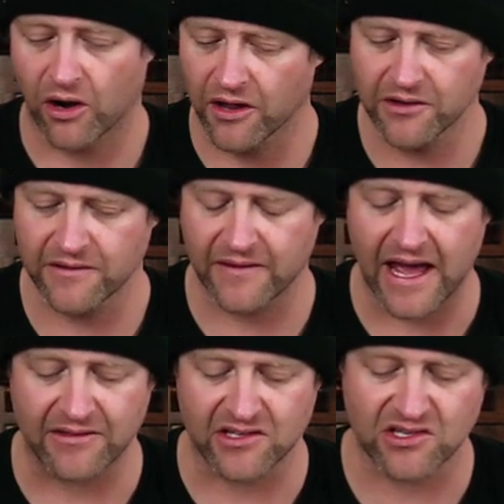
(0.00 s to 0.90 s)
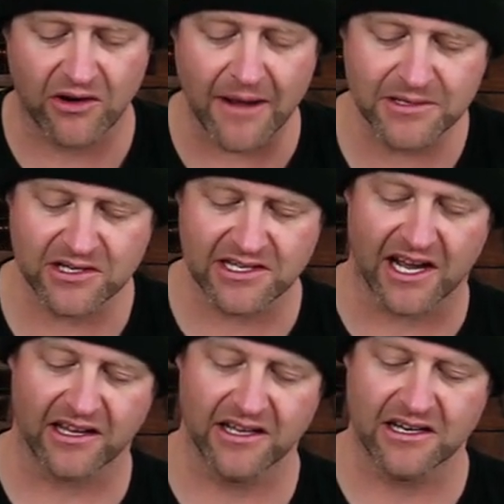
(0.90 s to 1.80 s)
Other than that, the straps are
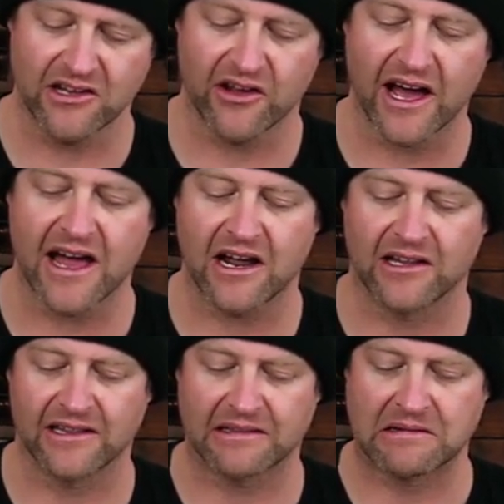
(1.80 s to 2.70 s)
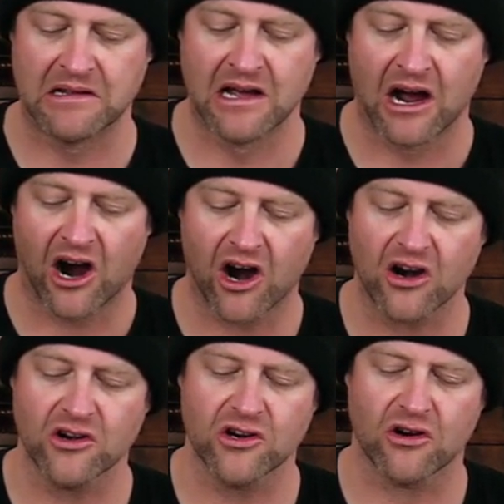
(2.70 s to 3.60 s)
solid. You got a
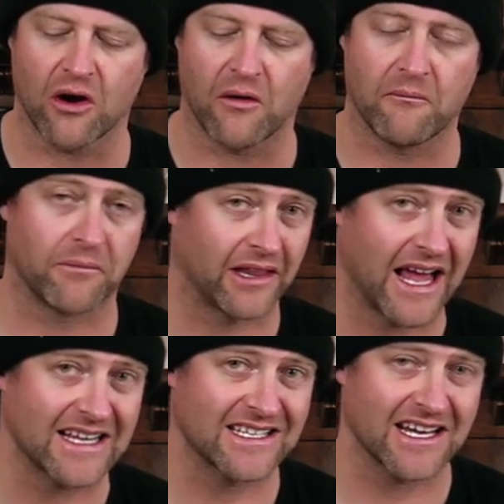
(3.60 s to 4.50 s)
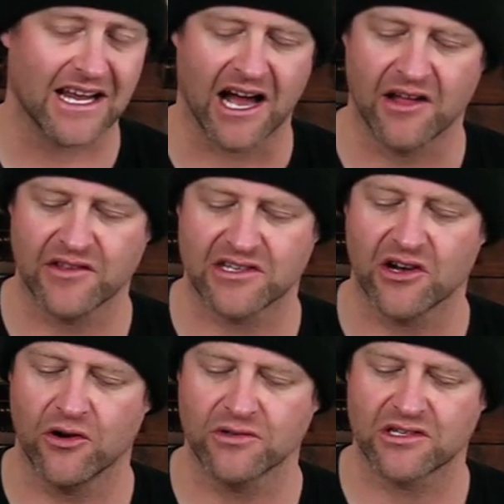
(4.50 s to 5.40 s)
harder plastic on the
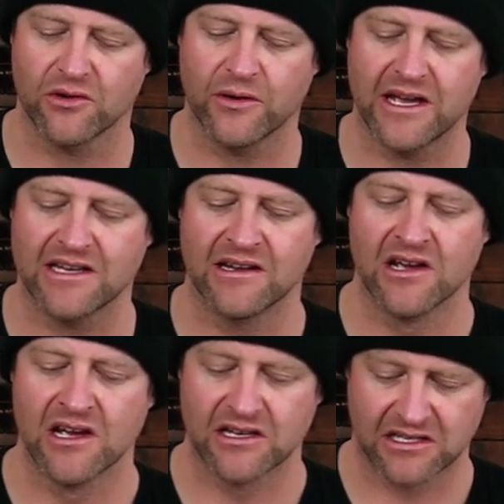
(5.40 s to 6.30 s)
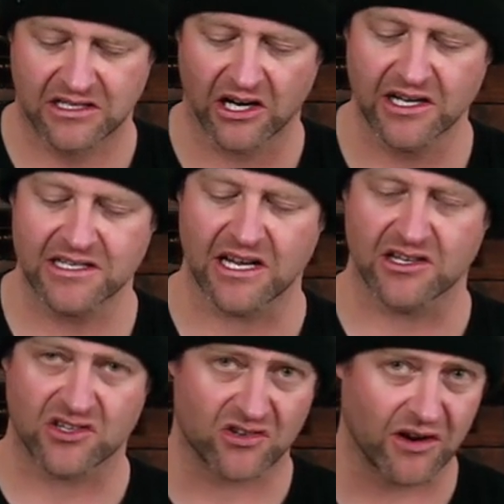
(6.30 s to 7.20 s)
toe, so it does
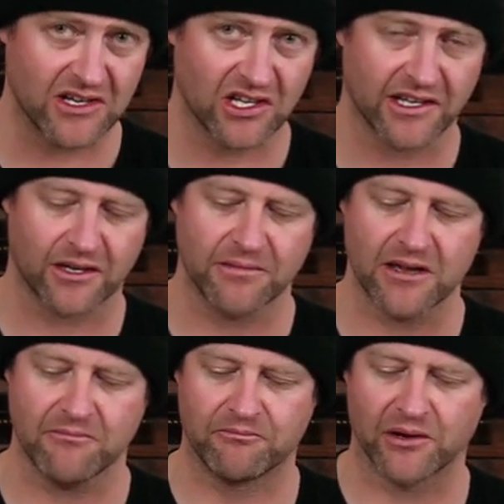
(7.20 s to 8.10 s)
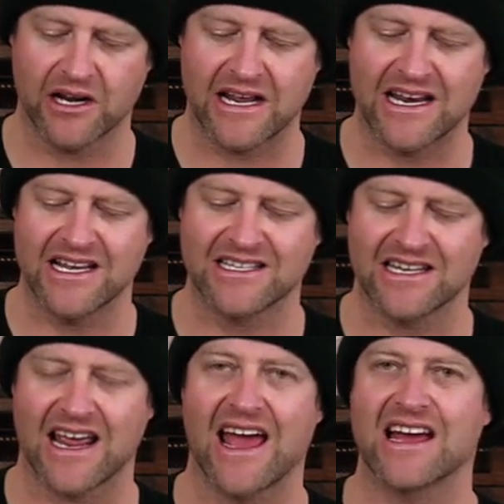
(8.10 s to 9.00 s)
stretch a little bit, but it
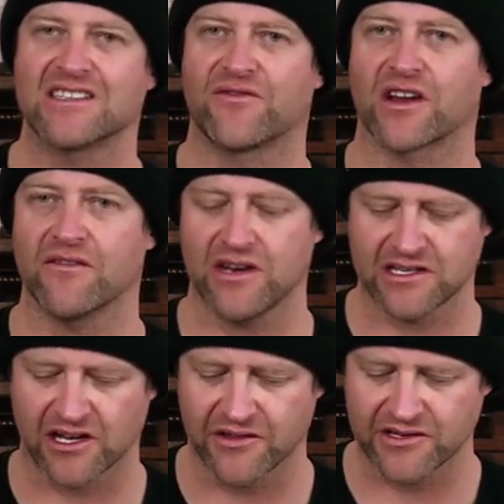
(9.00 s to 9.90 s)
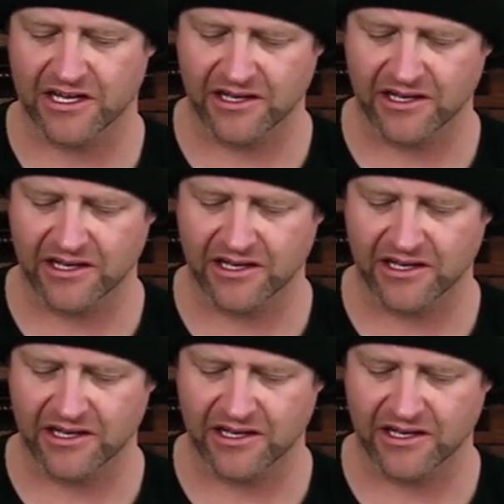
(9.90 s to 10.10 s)
isn't as forgiving as others out